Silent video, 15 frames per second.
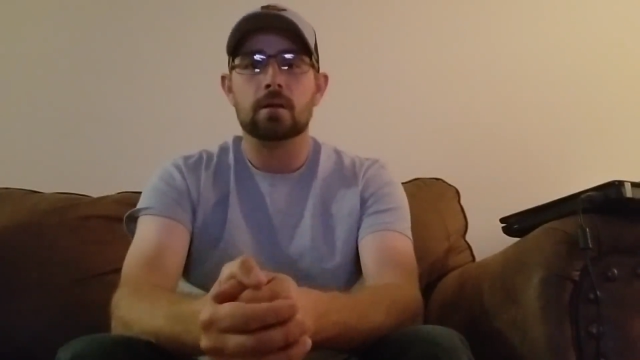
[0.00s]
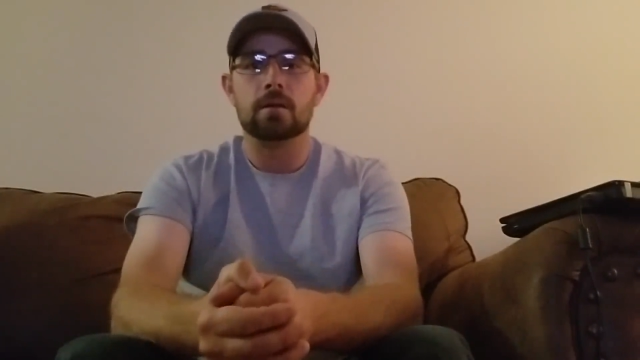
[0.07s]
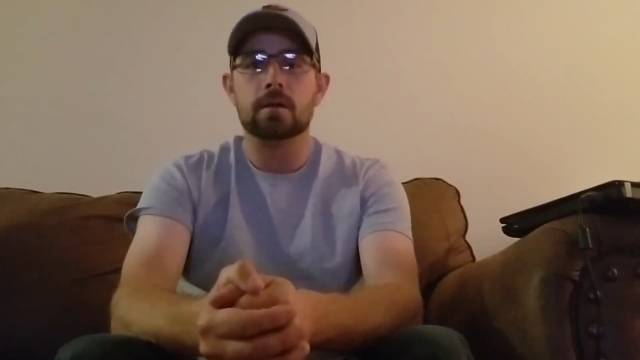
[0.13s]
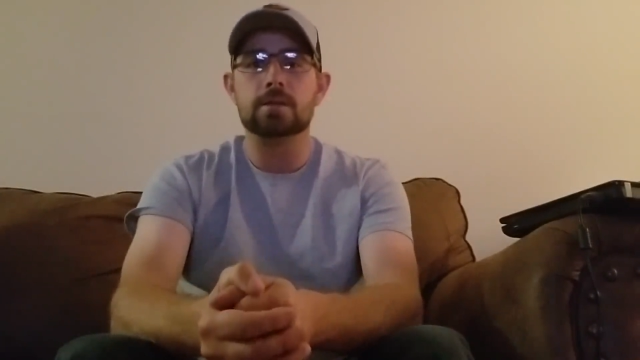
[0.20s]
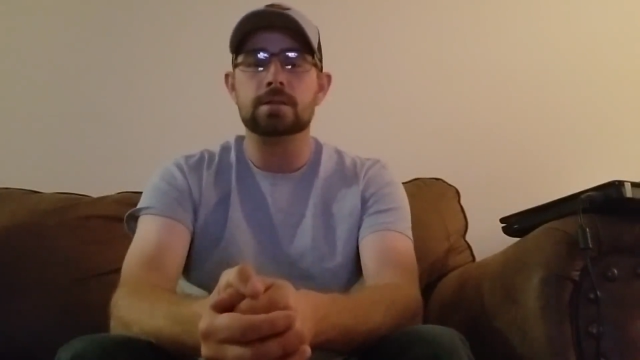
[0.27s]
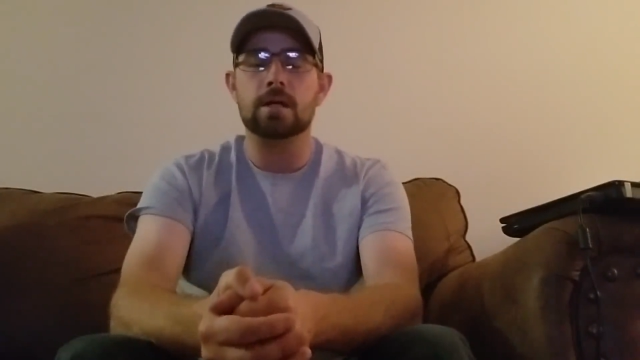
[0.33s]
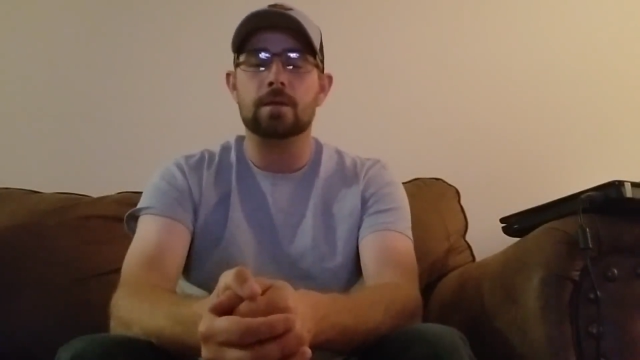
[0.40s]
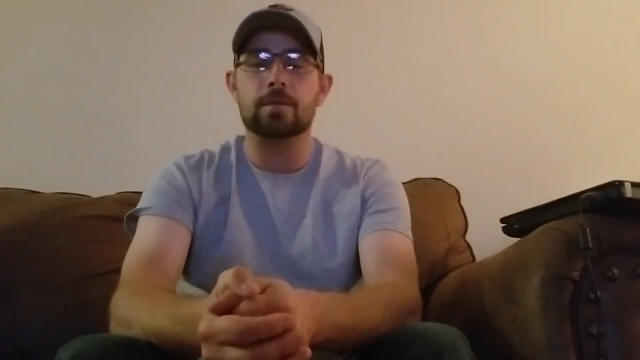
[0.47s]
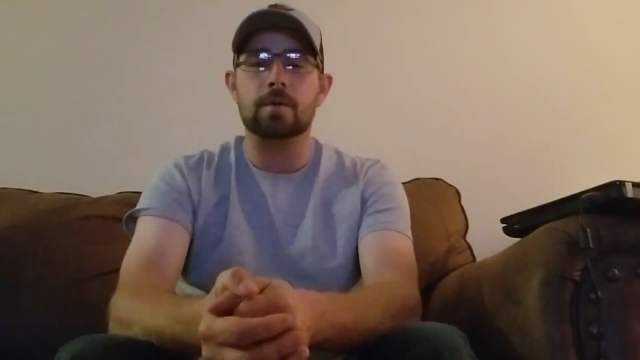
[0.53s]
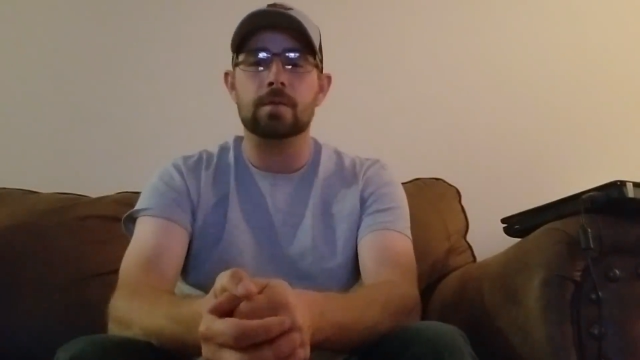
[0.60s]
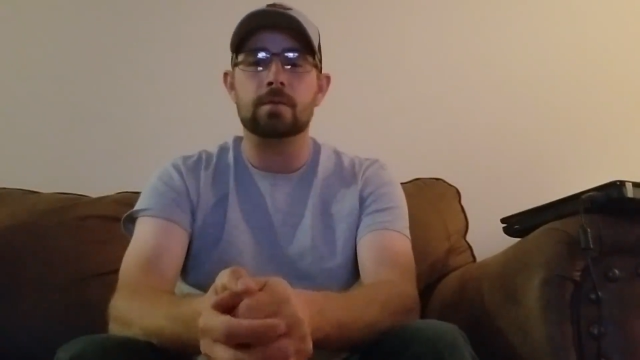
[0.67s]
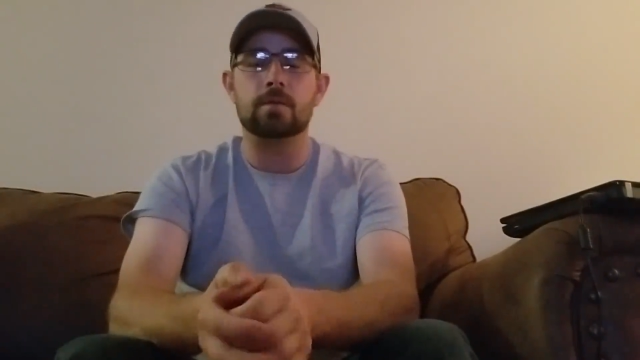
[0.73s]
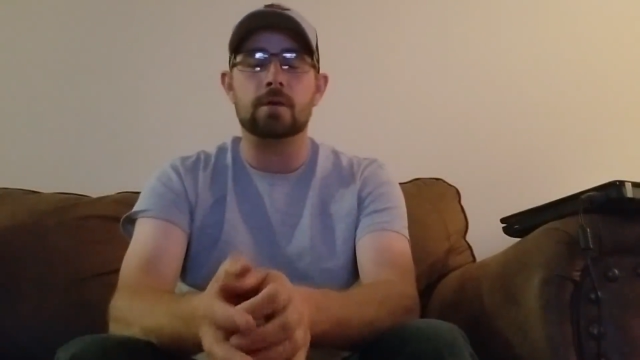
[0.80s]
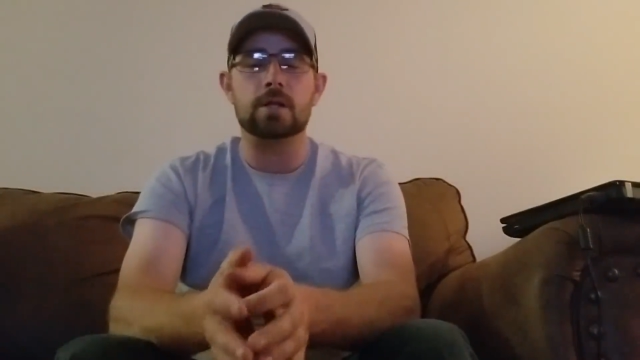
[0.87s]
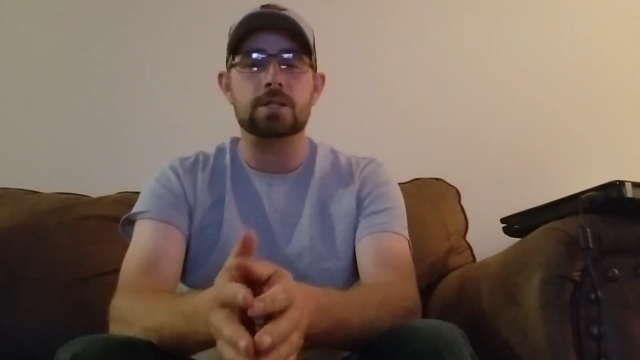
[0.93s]

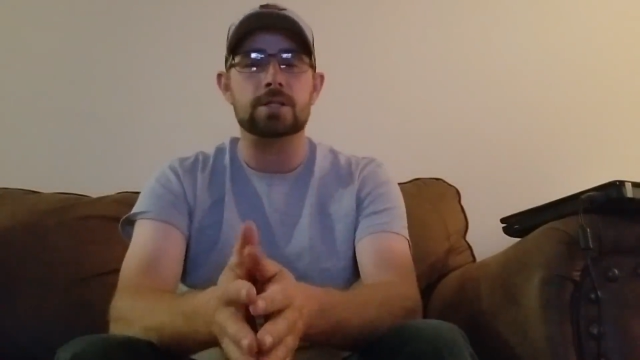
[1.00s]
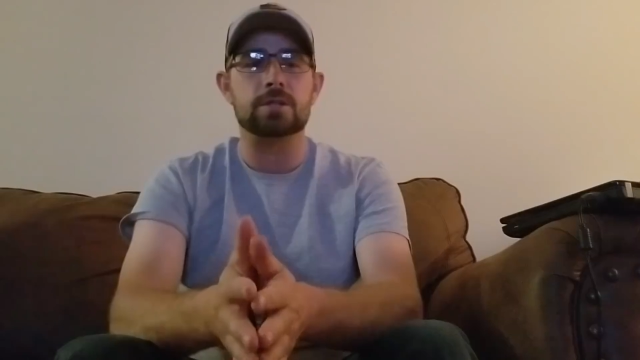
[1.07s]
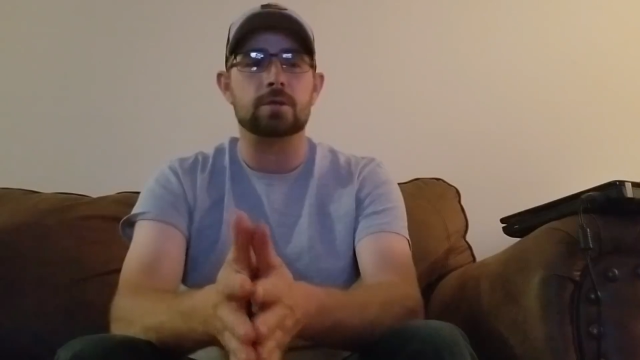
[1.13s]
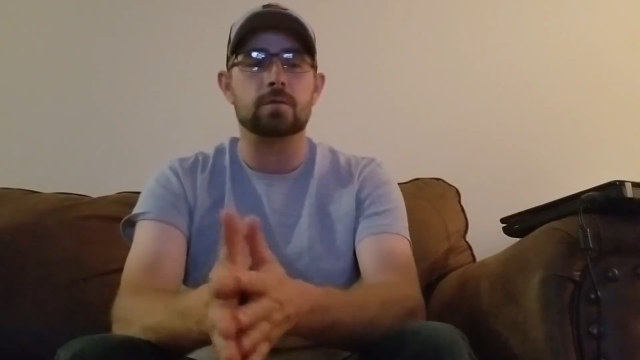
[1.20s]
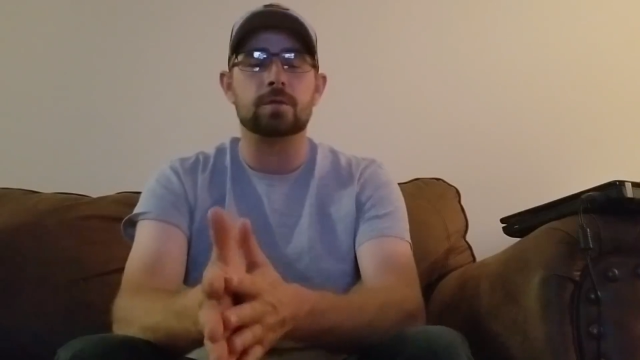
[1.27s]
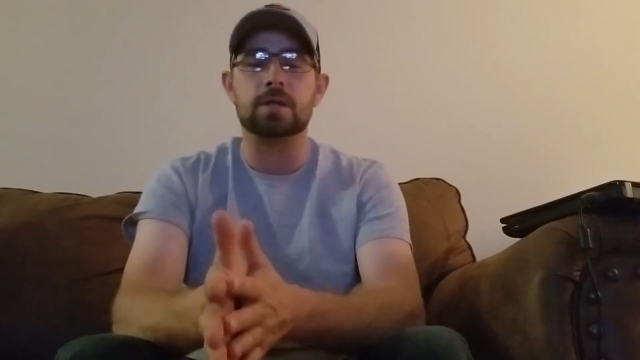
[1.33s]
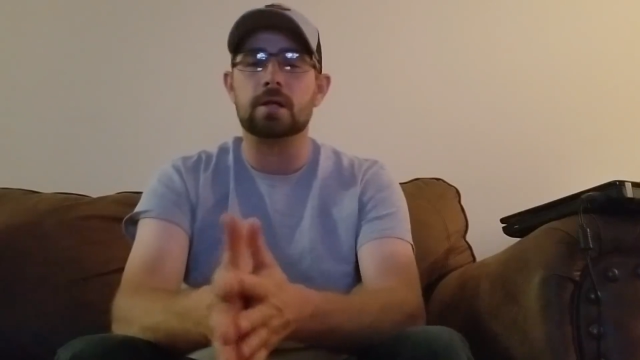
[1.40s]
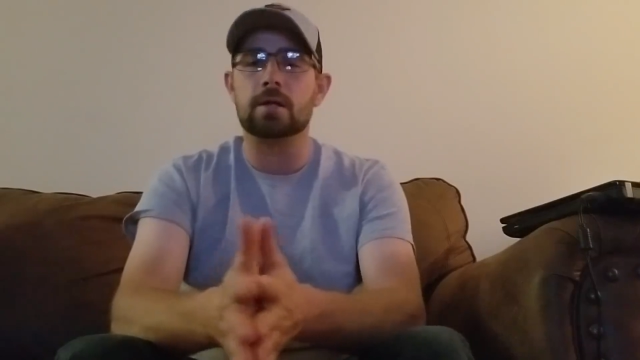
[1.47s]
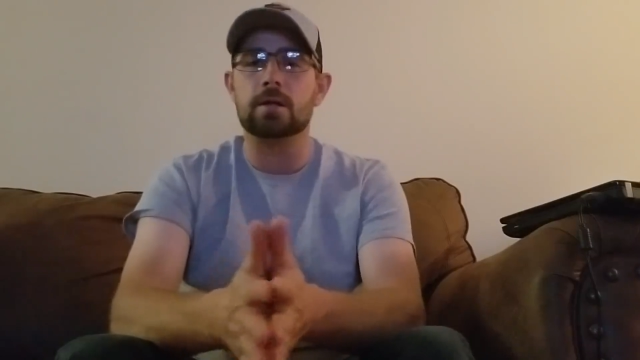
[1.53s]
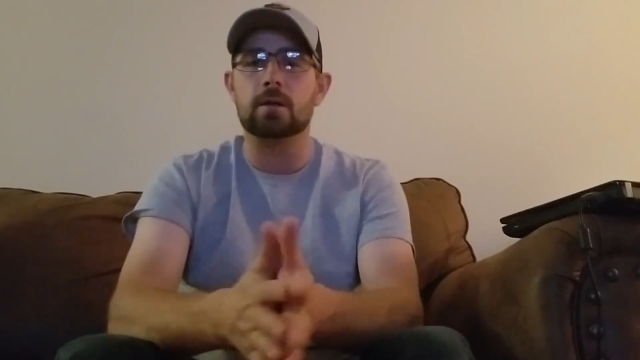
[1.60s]
in the rushes over there.